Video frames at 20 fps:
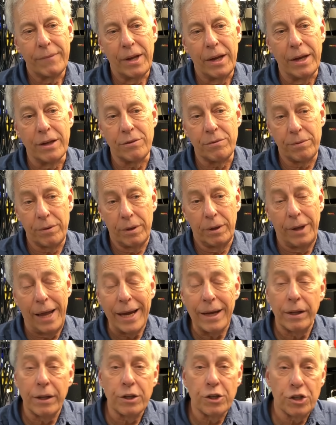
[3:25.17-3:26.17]
it's
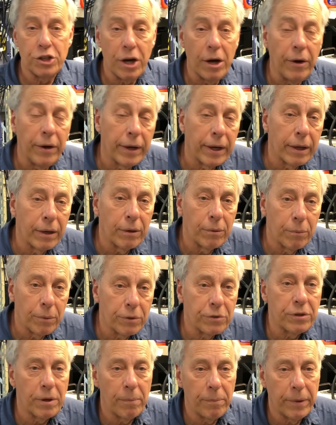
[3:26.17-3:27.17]
likely sharing it with
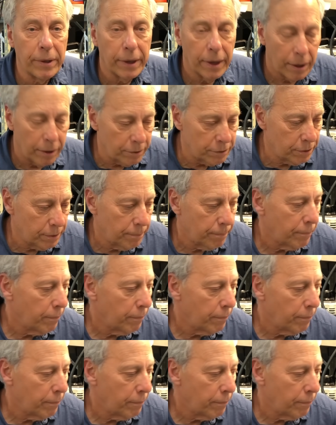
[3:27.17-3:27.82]
something else.